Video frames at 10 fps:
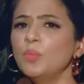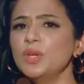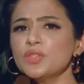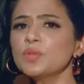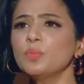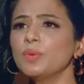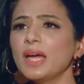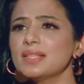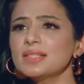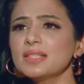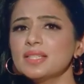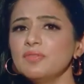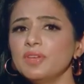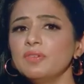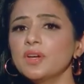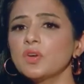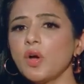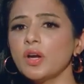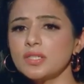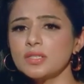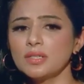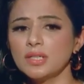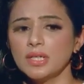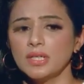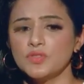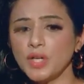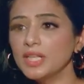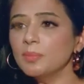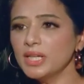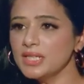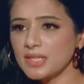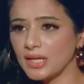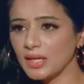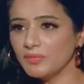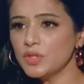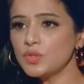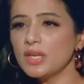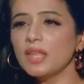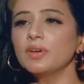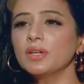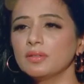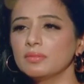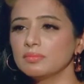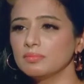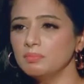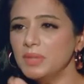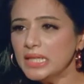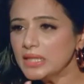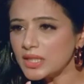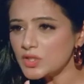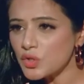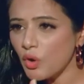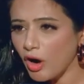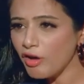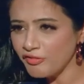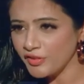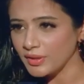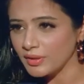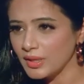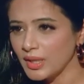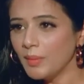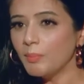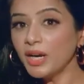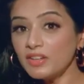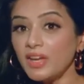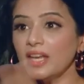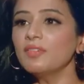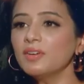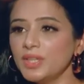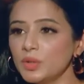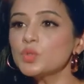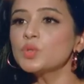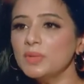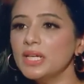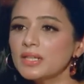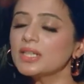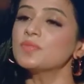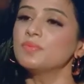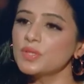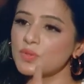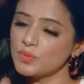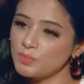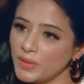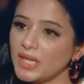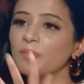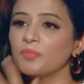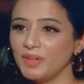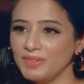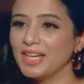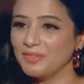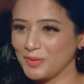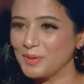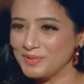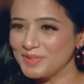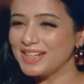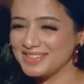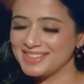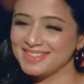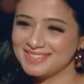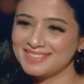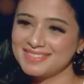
we used to, as I said, see, we were not chaddi buddies alla, we used to never be in touch often. But whenever we used to be in touch, we used to pick up where we left off. Atara.